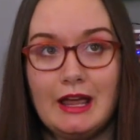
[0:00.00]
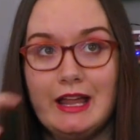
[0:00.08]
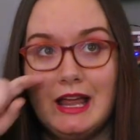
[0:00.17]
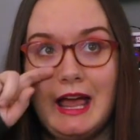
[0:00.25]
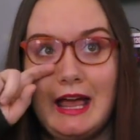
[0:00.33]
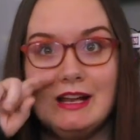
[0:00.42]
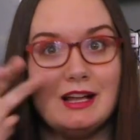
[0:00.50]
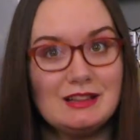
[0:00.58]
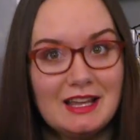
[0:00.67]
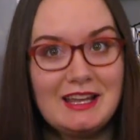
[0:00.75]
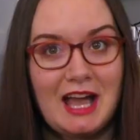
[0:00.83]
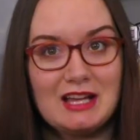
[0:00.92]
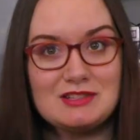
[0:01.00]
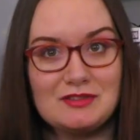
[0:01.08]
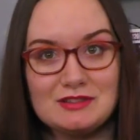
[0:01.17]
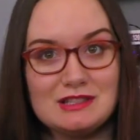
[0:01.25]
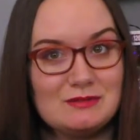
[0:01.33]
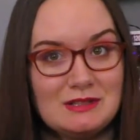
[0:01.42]
and unlike
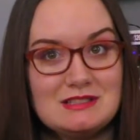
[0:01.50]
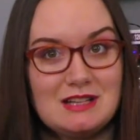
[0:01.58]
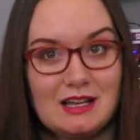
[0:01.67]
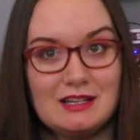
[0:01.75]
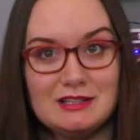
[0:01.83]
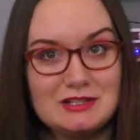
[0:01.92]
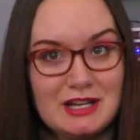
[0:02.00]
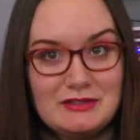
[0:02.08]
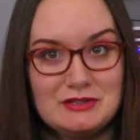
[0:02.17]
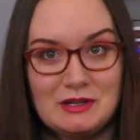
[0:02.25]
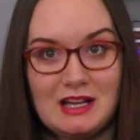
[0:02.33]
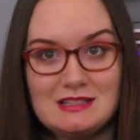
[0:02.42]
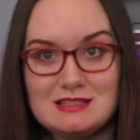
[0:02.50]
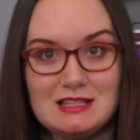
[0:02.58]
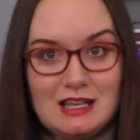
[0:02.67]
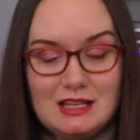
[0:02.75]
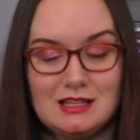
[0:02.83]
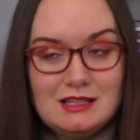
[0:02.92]
Ashford, this one is not going to change, you guys.
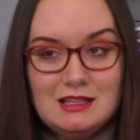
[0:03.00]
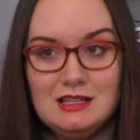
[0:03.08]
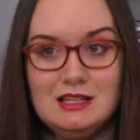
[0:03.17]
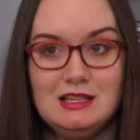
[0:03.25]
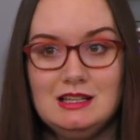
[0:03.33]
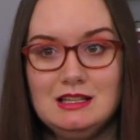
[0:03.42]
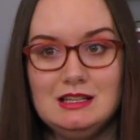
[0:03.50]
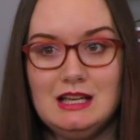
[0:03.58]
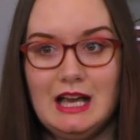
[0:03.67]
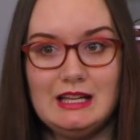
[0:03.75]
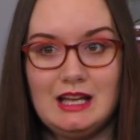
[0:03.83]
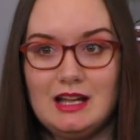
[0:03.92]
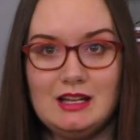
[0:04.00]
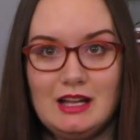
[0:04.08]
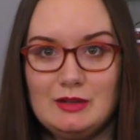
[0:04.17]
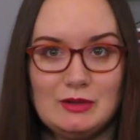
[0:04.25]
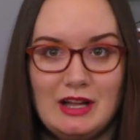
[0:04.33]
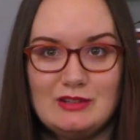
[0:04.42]
Like, I, I, I,
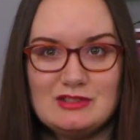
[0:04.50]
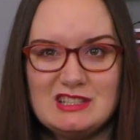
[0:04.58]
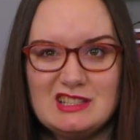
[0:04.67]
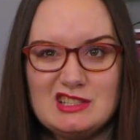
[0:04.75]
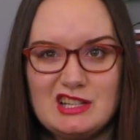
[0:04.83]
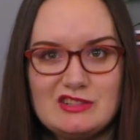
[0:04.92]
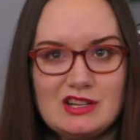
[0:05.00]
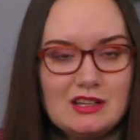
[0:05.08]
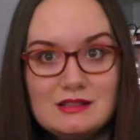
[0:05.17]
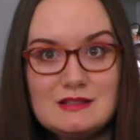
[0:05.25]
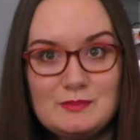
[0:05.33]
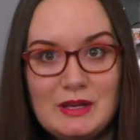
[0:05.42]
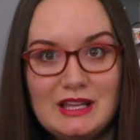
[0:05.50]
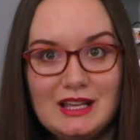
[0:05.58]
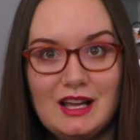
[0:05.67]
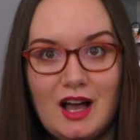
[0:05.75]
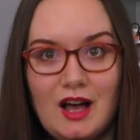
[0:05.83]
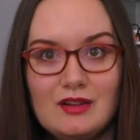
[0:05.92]
don't I don't see it changing.
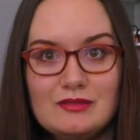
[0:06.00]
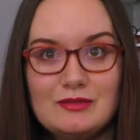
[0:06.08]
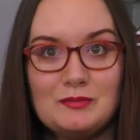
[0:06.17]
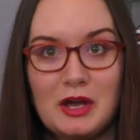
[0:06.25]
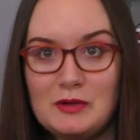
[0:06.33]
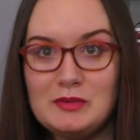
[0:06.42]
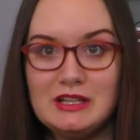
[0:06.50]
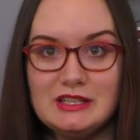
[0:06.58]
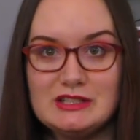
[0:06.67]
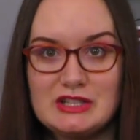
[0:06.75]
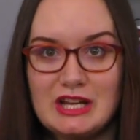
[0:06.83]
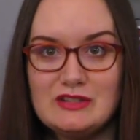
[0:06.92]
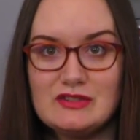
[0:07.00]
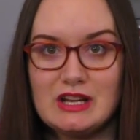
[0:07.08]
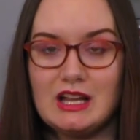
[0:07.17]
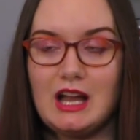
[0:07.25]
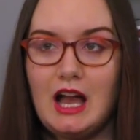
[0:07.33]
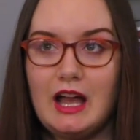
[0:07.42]
Speaking of my opinion
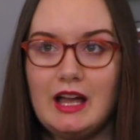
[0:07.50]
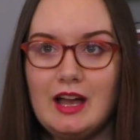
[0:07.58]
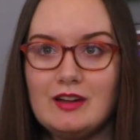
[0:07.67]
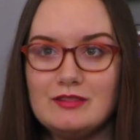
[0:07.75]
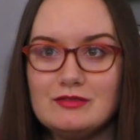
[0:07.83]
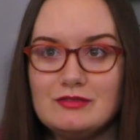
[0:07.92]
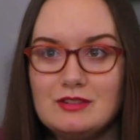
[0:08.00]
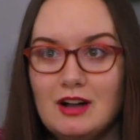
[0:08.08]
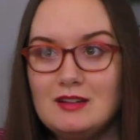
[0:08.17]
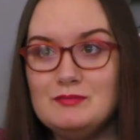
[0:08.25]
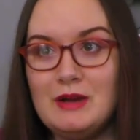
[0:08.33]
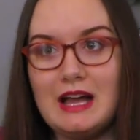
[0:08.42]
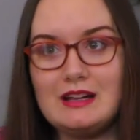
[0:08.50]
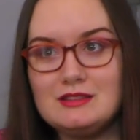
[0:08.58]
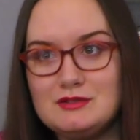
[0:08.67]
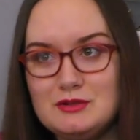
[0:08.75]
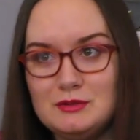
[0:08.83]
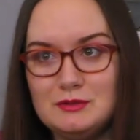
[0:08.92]
changing, I have gone back
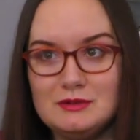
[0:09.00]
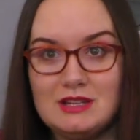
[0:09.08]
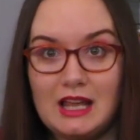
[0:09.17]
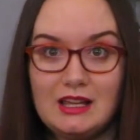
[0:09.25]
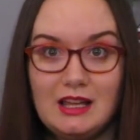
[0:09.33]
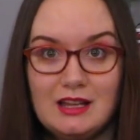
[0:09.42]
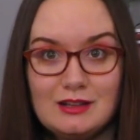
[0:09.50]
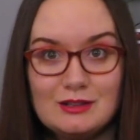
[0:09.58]
to liking